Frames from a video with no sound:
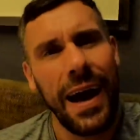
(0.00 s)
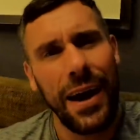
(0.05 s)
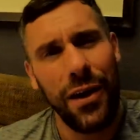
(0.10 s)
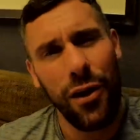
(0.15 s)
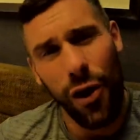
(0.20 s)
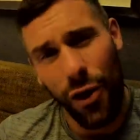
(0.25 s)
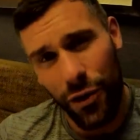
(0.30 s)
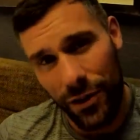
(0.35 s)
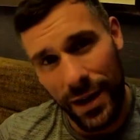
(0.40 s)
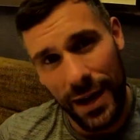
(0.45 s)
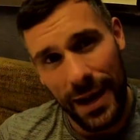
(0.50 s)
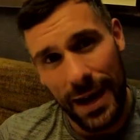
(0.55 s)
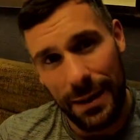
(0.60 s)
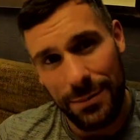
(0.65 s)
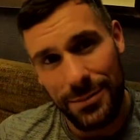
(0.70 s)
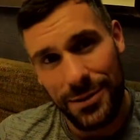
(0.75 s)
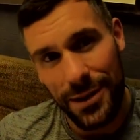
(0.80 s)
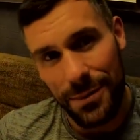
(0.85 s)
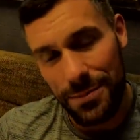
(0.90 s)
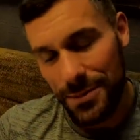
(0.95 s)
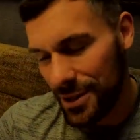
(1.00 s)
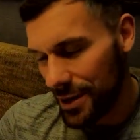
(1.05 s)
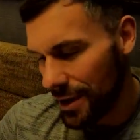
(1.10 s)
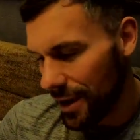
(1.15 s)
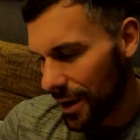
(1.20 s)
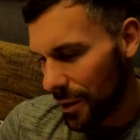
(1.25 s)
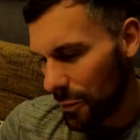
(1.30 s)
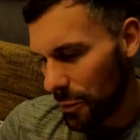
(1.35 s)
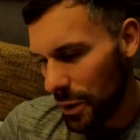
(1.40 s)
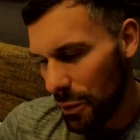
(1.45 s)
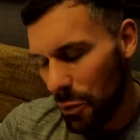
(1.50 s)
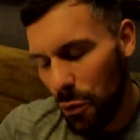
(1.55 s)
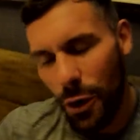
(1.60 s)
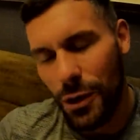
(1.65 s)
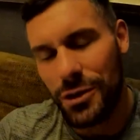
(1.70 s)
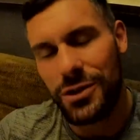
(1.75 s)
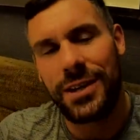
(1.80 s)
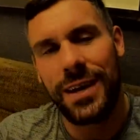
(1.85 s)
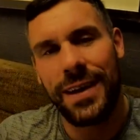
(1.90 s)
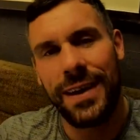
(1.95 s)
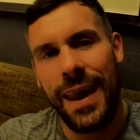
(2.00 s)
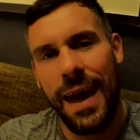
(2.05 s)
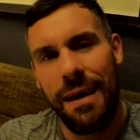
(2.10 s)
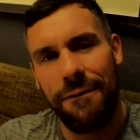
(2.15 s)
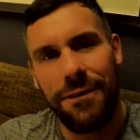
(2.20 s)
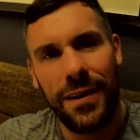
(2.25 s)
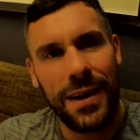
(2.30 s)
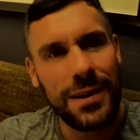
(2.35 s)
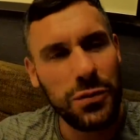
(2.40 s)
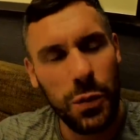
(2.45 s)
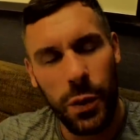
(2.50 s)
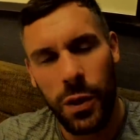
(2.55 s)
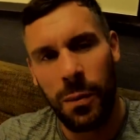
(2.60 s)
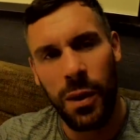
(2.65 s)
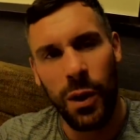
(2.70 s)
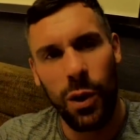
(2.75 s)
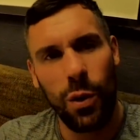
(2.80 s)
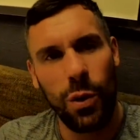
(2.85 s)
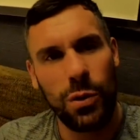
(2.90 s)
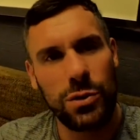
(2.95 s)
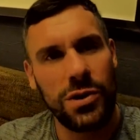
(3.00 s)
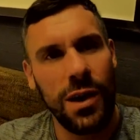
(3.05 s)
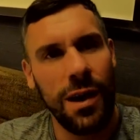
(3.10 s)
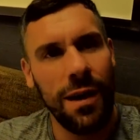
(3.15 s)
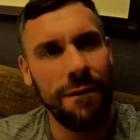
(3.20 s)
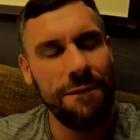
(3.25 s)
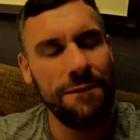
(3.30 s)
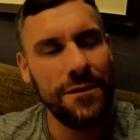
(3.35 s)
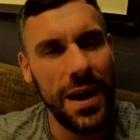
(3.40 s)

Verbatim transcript: And on the laptop tonight, we're watching Netflix, one of my all-time